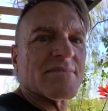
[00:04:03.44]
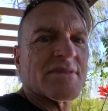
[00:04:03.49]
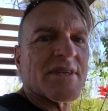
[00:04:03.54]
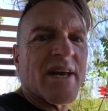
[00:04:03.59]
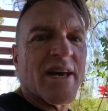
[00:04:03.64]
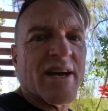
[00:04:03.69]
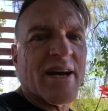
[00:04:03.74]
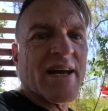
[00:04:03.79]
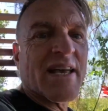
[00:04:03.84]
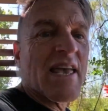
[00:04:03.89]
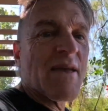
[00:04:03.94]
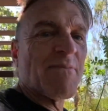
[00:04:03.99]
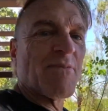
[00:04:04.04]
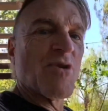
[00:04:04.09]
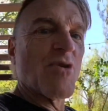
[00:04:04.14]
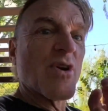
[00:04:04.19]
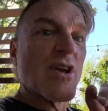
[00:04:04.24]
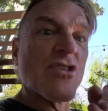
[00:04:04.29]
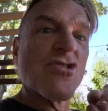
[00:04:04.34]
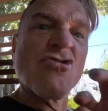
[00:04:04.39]
Yeah, I keep
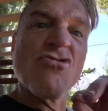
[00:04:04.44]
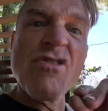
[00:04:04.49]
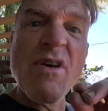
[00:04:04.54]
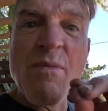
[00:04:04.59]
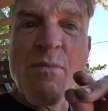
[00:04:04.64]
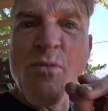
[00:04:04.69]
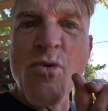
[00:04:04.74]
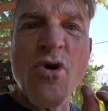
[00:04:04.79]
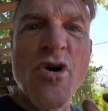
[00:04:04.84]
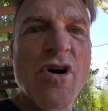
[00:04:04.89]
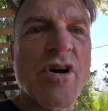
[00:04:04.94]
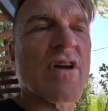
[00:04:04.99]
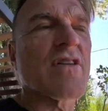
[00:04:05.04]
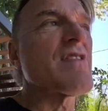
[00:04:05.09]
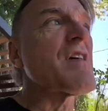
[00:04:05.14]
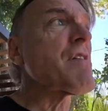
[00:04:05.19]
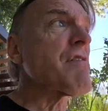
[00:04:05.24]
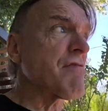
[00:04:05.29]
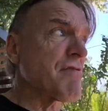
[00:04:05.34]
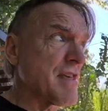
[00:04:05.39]
doing trim work.
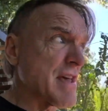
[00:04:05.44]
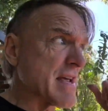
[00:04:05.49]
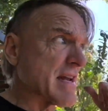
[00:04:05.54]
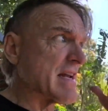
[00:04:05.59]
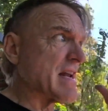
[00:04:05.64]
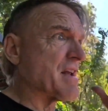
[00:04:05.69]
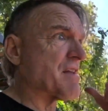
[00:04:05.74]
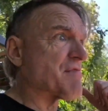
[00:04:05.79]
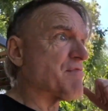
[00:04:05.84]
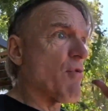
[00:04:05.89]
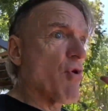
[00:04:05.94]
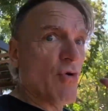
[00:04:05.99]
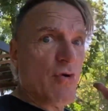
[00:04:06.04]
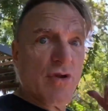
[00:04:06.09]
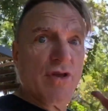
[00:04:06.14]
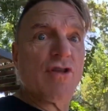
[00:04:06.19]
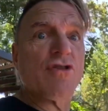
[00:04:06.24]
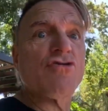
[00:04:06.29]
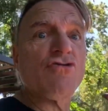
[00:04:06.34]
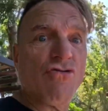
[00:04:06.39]
This thing needs more
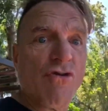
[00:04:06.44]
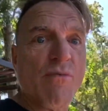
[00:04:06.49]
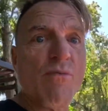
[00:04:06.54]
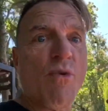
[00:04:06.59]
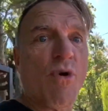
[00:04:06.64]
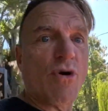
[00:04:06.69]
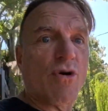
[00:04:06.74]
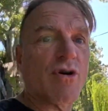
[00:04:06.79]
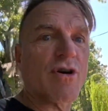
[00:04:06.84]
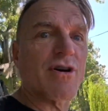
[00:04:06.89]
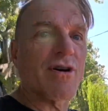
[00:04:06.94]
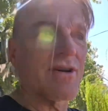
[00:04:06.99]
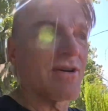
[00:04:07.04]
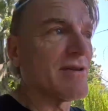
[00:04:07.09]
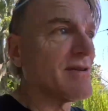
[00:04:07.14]
than trim work.